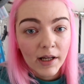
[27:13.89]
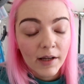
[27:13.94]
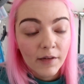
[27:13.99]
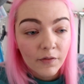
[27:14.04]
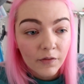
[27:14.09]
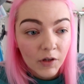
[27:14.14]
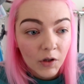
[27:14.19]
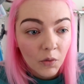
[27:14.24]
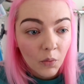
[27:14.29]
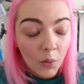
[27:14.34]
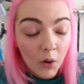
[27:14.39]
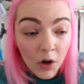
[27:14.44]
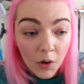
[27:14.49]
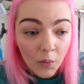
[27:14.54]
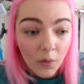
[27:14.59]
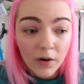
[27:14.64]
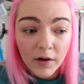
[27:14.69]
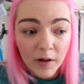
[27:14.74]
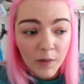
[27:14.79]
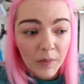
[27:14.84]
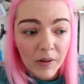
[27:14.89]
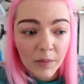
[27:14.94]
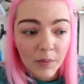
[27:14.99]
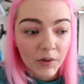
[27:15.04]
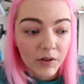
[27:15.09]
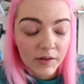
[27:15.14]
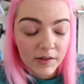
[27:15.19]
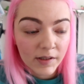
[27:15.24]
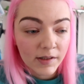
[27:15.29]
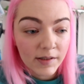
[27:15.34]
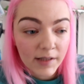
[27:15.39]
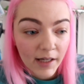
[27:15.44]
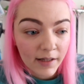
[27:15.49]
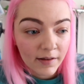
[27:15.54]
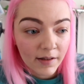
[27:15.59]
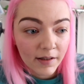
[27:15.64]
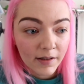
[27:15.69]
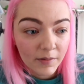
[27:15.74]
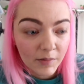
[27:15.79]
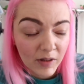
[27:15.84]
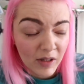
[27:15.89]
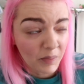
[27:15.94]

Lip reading: If you were one of the people that said this,